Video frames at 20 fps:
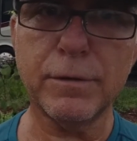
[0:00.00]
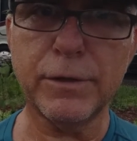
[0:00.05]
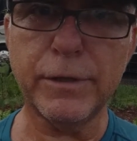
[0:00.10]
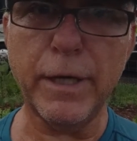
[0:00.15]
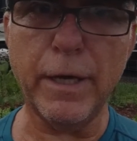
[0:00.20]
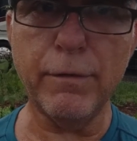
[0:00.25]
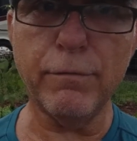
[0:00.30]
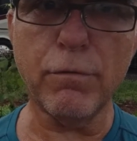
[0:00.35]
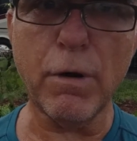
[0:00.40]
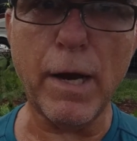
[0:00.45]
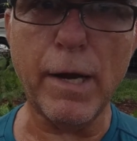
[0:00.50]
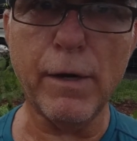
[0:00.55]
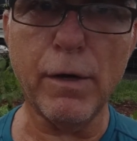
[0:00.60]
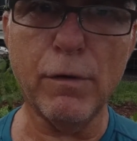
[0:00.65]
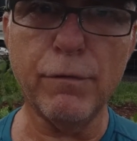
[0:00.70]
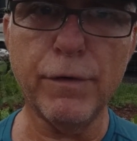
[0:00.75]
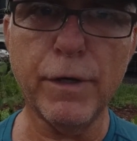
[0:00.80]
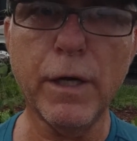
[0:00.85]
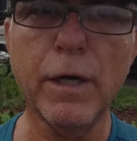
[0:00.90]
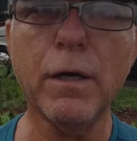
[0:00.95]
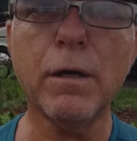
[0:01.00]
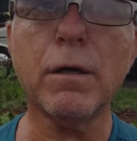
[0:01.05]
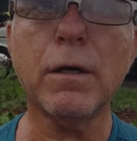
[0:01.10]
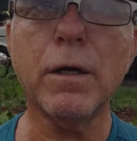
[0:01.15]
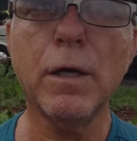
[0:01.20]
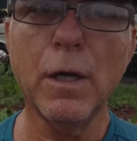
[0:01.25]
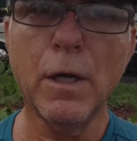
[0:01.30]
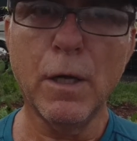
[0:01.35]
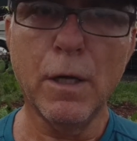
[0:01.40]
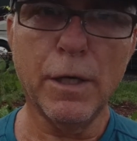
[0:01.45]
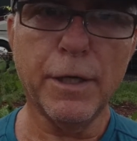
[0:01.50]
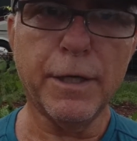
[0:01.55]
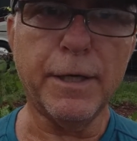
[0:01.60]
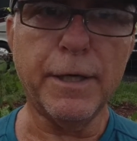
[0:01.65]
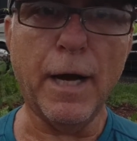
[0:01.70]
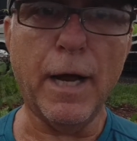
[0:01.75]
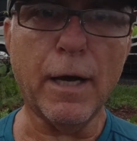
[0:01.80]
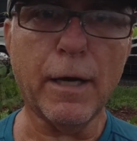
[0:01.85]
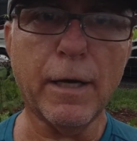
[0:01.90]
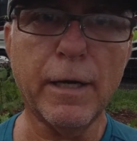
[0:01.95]
said right over here, you're
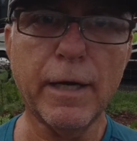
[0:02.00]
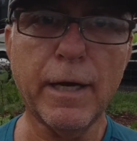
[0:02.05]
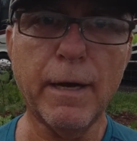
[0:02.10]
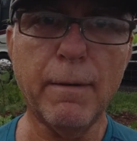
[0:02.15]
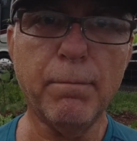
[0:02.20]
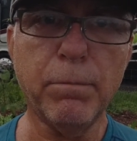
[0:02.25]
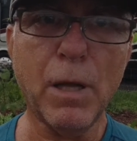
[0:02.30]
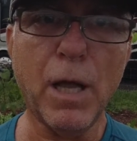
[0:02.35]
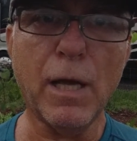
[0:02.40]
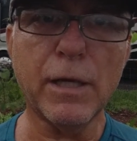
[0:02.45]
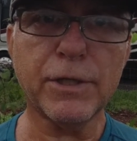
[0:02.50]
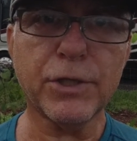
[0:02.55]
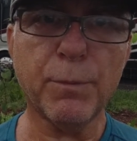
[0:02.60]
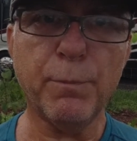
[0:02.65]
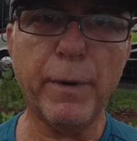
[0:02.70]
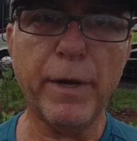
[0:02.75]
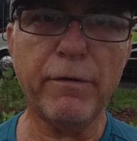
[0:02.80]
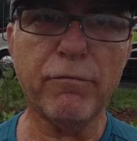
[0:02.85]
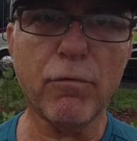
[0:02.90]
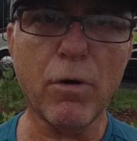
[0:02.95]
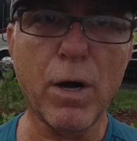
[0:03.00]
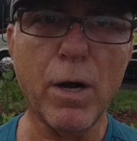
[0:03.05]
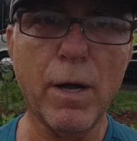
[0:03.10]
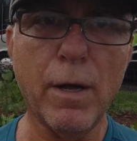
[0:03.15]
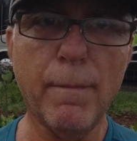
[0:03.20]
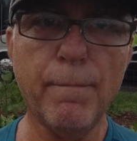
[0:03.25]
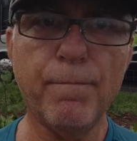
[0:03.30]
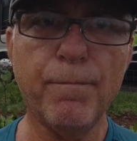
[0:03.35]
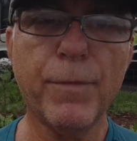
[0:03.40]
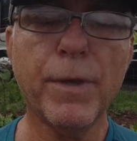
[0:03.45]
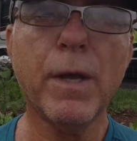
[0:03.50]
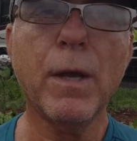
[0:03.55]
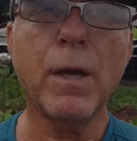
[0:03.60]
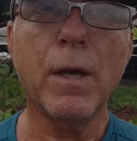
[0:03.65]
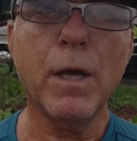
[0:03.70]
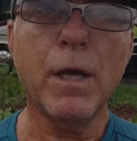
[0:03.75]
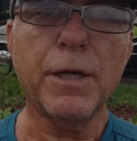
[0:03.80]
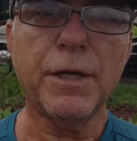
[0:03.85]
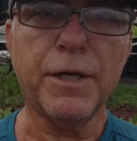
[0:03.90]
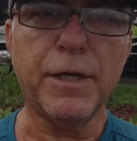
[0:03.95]
not going to get blossom end rot.
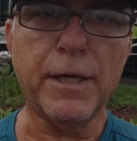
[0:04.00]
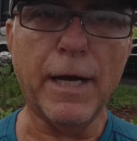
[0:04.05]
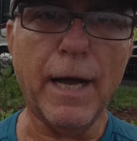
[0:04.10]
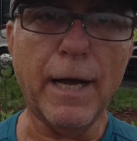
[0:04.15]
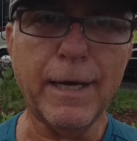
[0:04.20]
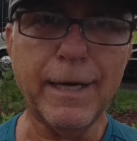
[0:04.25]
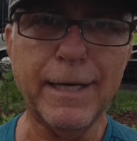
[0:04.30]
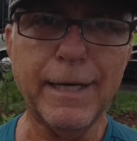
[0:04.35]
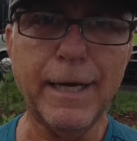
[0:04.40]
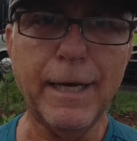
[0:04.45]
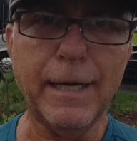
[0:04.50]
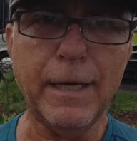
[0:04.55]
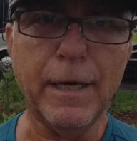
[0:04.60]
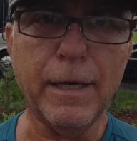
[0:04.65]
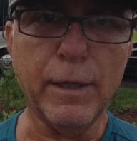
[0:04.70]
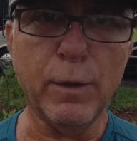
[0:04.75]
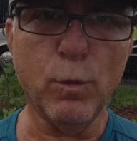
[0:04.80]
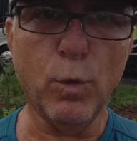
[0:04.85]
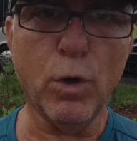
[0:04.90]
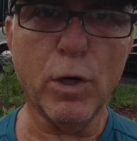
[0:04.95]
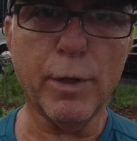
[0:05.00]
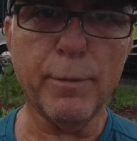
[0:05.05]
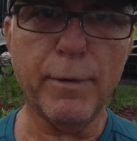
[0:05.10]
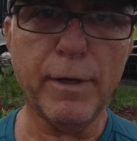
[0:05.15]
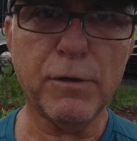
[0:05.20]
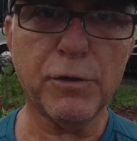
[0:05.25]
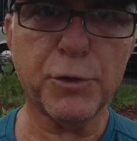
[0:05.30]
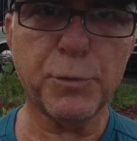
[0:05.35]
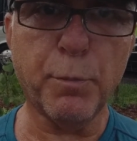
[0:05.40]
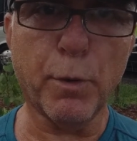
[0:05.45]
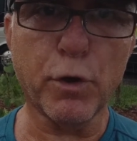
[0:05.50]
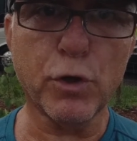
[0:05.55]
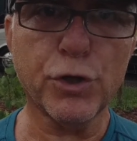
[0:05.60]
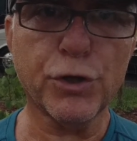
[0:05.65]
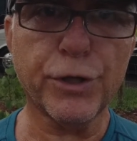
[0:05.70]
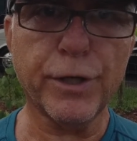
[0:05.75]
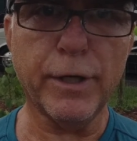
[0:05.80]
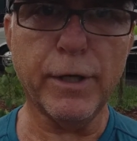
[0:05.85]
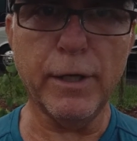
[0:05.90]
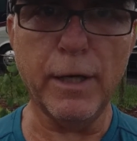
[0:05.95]
You're not going to get any watermelons
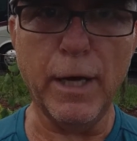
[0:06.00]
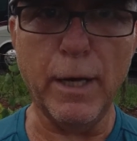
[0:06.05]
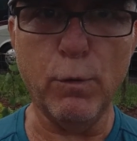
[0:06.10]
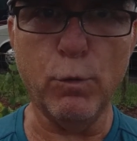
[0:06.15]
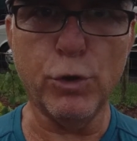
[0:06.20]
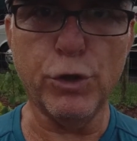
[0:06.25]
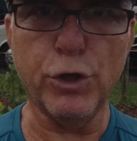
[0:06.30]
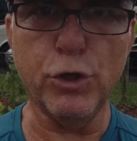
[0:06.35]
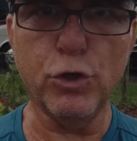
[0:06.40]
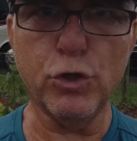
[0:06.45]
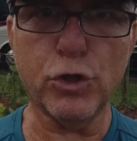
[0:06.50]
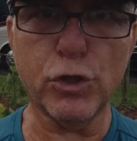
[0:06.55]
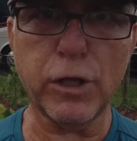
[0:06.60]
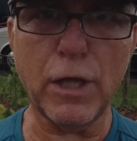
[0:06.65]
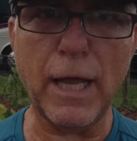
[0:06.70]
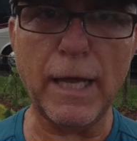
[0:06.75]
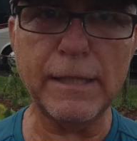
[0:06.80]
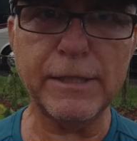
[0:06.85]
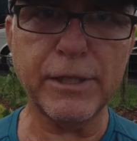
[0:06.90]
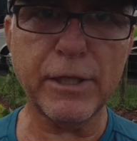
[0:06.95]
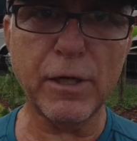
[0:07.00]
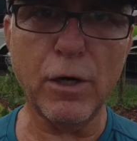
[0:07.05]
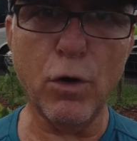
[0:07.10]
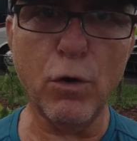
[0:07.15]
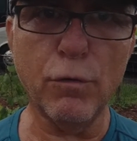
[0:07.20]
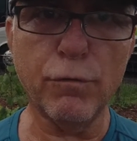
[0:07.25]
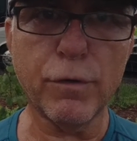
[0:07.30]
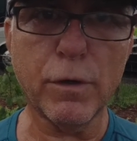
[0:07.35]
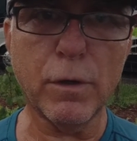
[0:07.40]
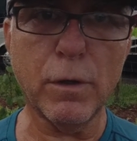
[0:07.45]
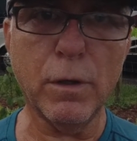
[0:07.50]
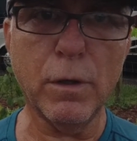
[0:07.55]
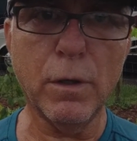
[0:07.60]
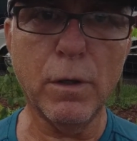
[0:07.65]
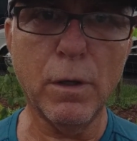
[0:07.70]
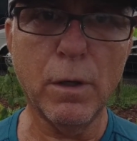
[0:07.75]
bursting. And when you slice it over,